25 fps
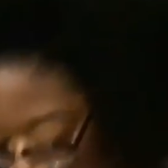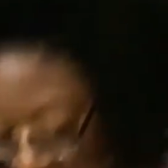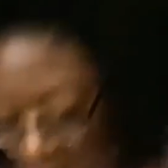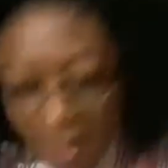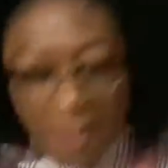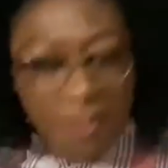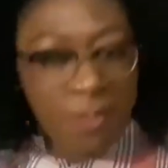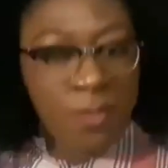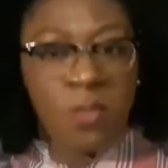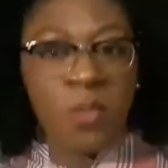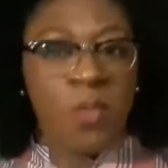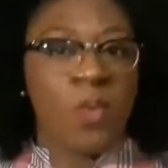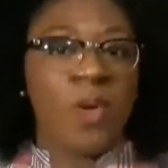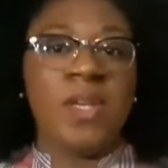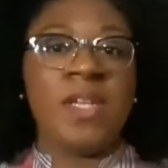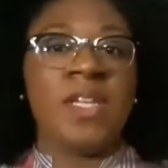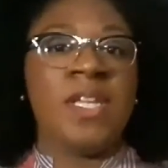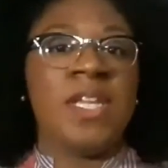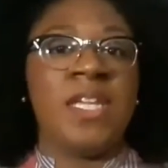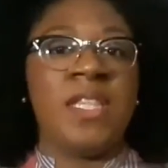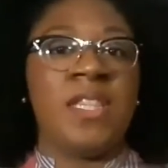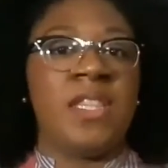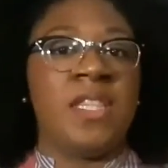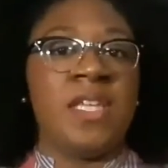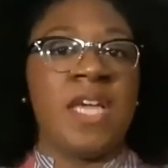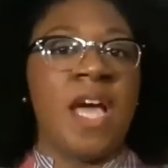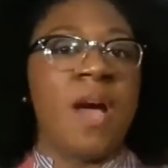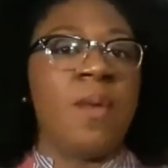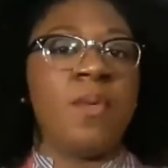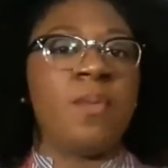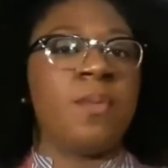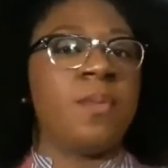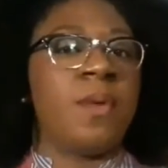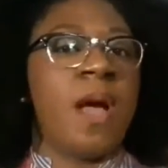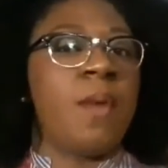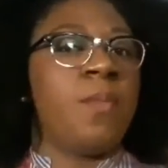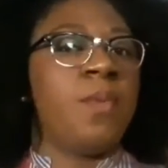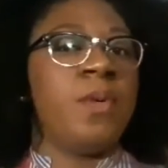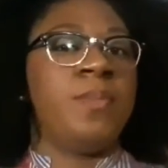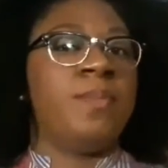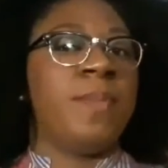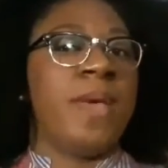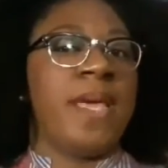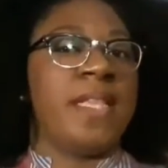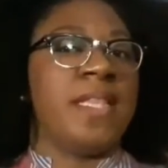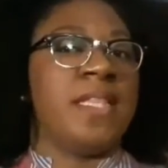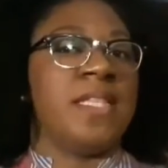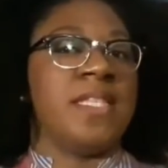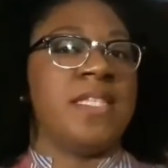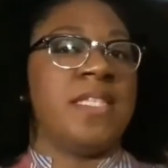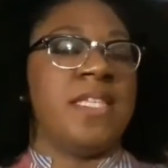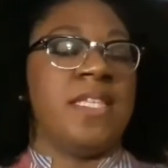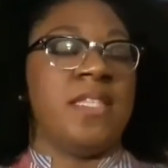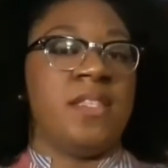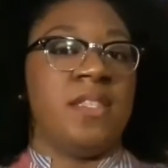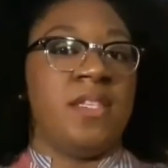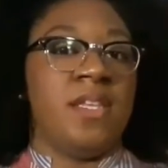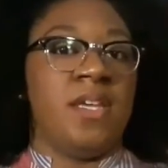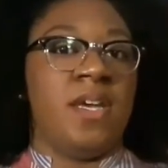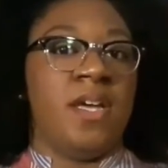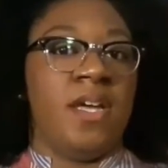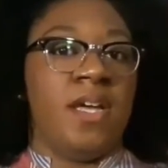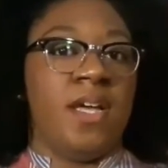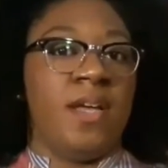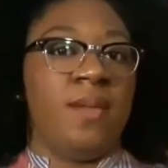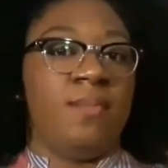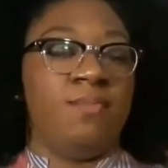probably wouldn't get this. I wouldn't make this in